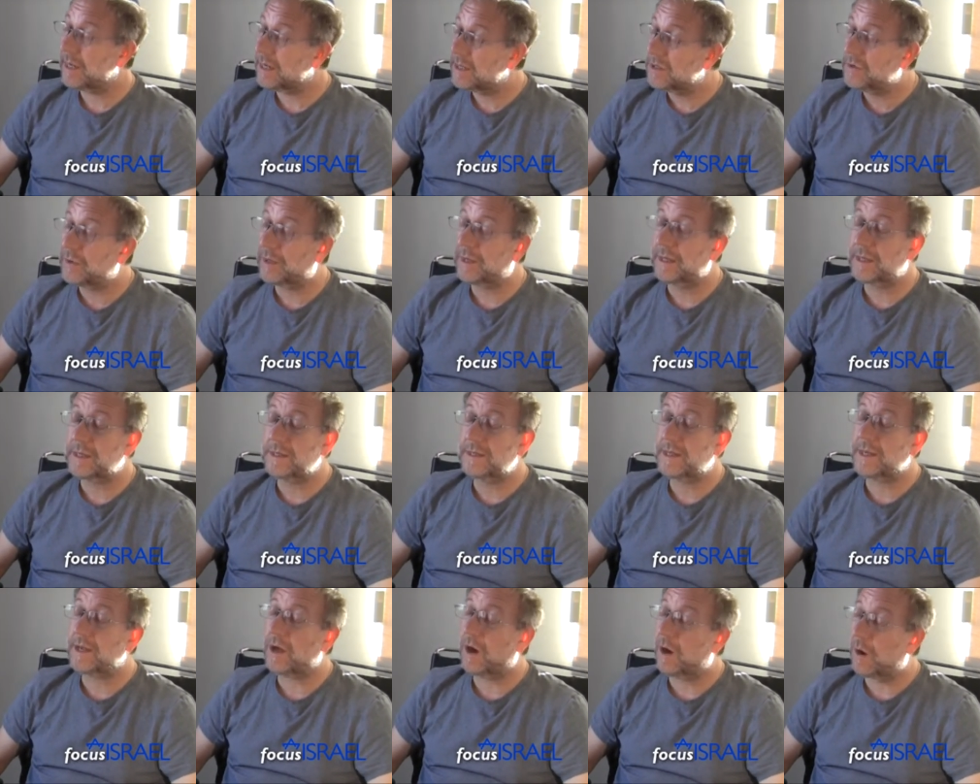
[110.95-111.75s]
Israel
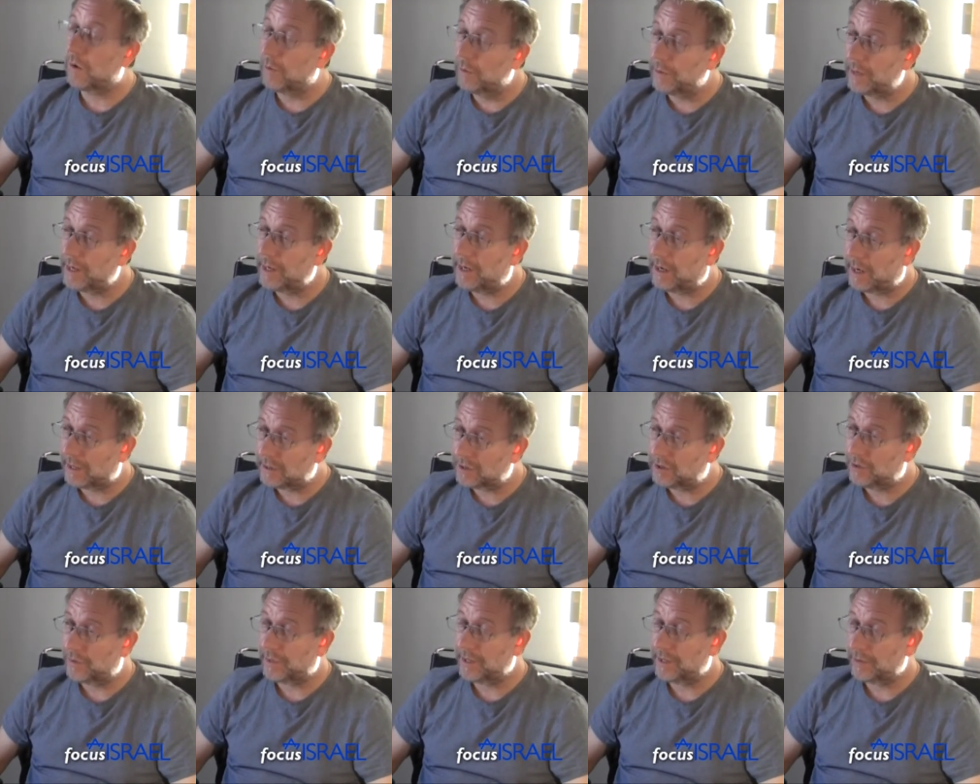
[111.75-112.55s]
is the only
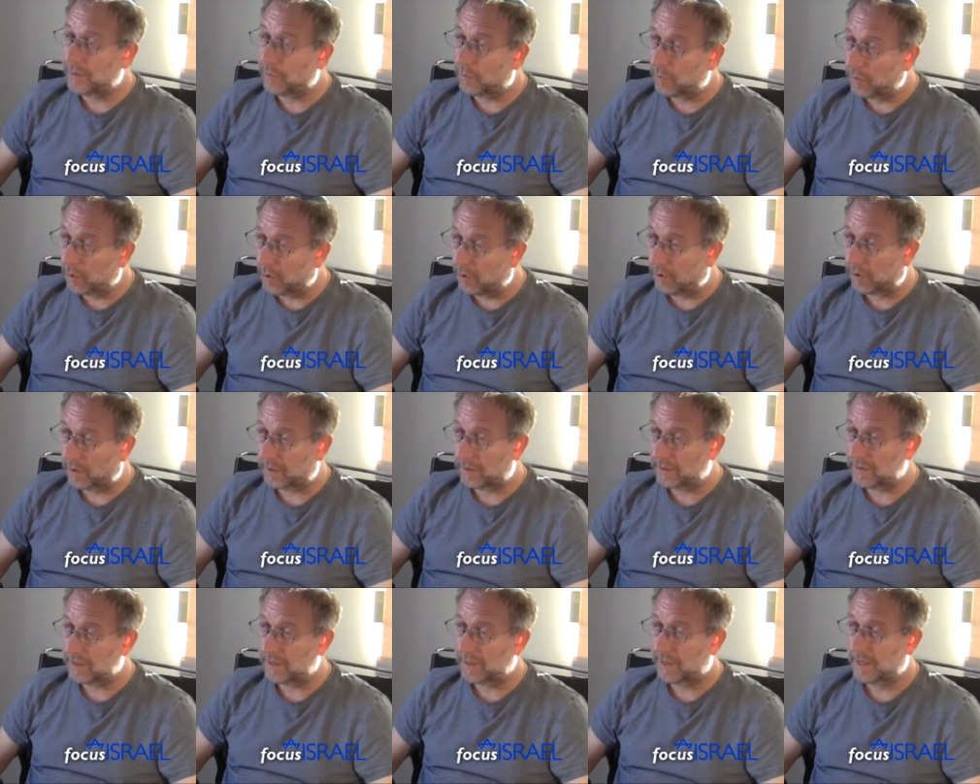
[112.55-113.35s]
country in the
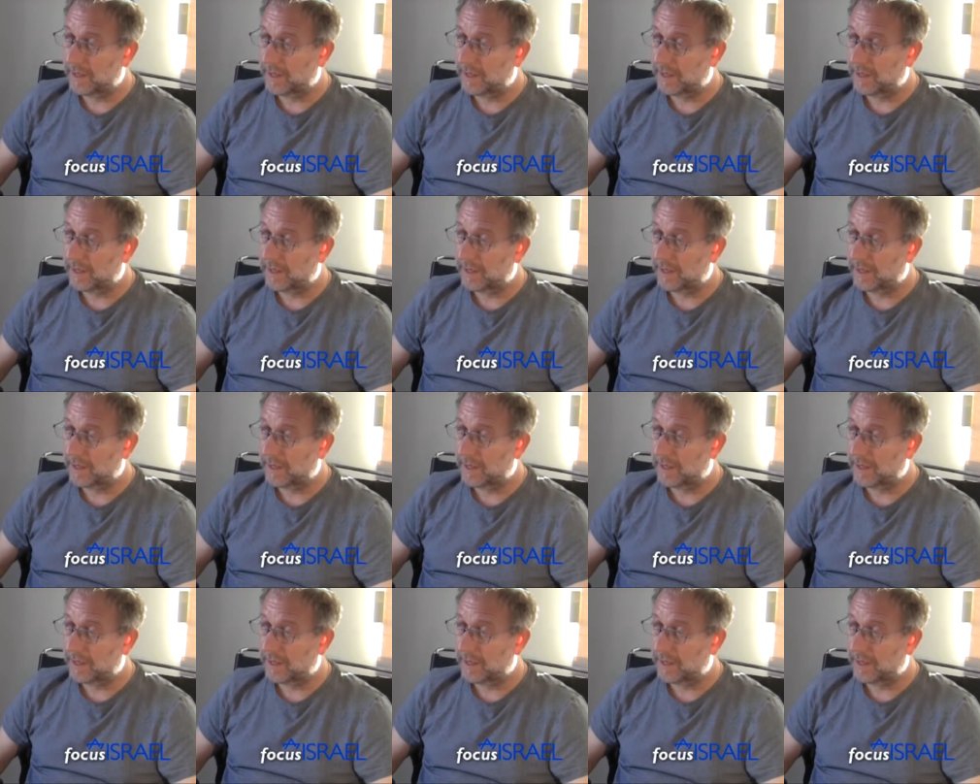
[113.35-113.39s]
world